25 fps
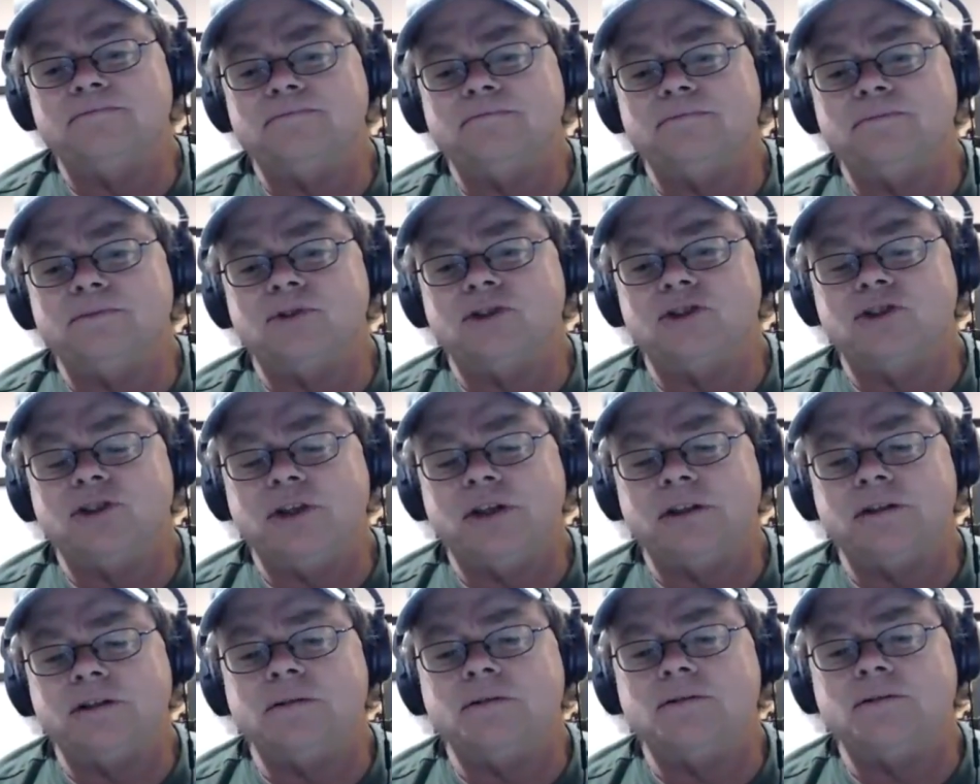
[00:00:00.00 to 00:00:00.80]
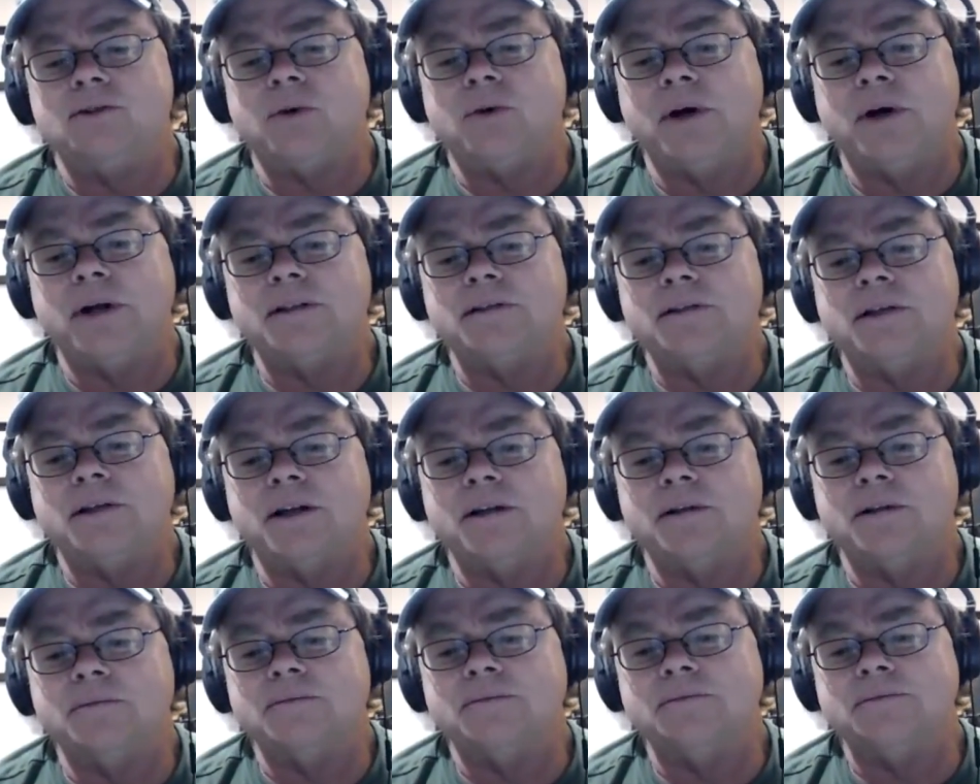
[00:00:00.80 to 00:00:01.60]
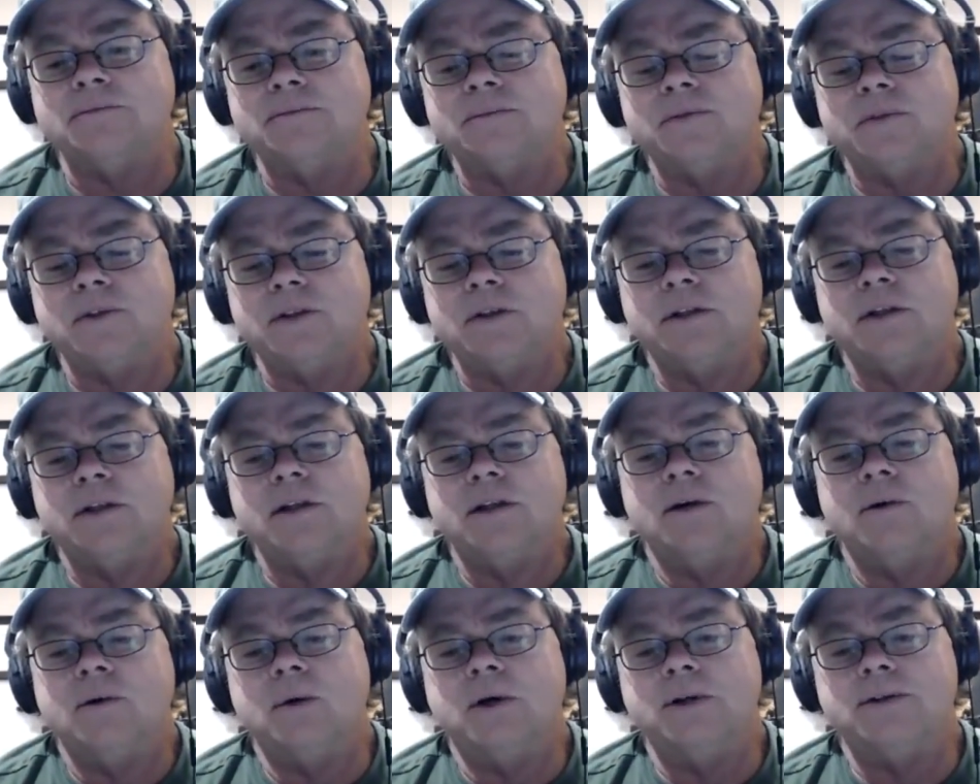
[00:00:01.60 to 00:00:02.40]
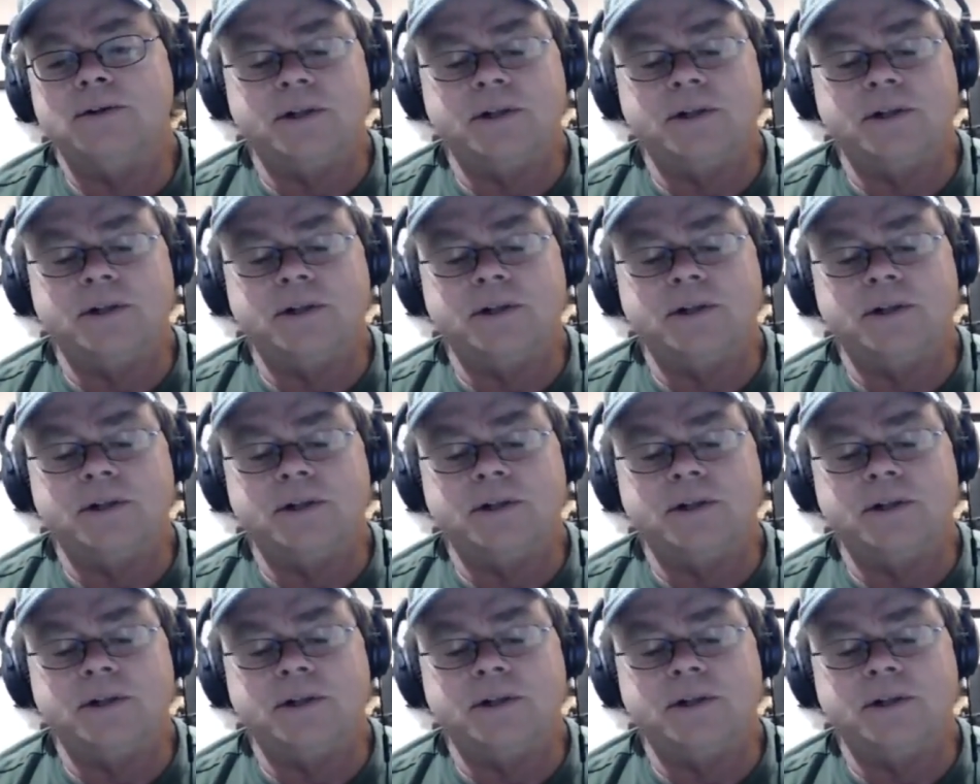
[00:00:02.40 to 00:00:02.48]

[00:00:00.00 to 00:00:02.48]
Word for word: shit and try to tell them what